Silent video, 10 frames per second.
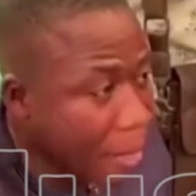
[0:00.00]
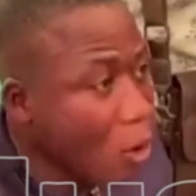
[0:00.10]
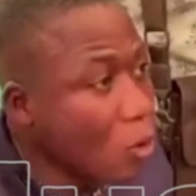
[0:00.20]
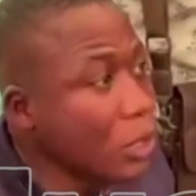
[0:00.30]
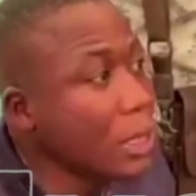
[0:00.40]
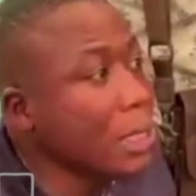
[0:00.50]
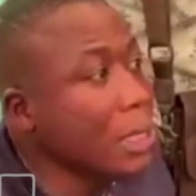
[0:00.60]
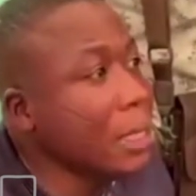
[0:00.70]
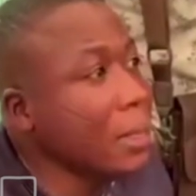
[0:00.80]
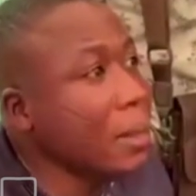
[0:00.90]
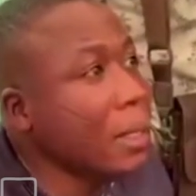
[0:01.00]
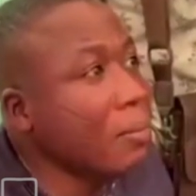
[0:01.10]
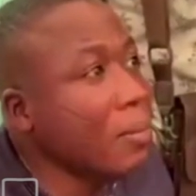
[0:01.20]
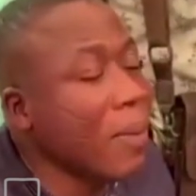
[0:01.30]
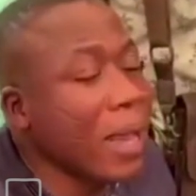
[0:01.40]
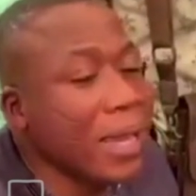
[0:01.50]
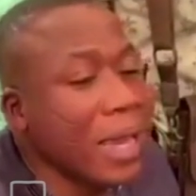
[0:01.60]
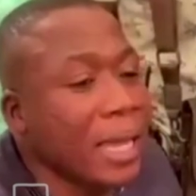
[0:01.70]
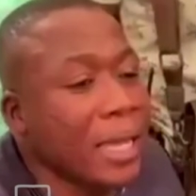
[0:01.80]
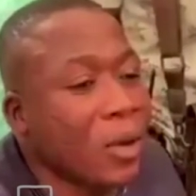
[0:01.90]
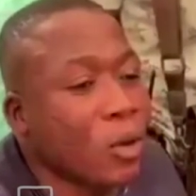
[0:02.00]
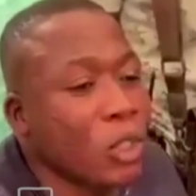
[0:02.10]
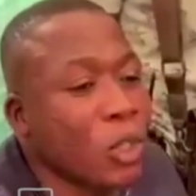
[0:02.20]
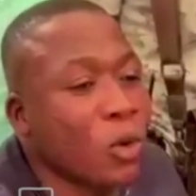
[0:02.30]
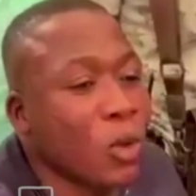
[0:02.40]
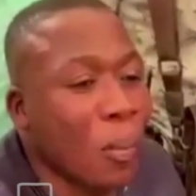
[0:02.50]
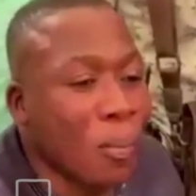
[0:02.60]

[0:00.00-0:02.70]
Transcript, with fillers: who has been meeting with bandits in recent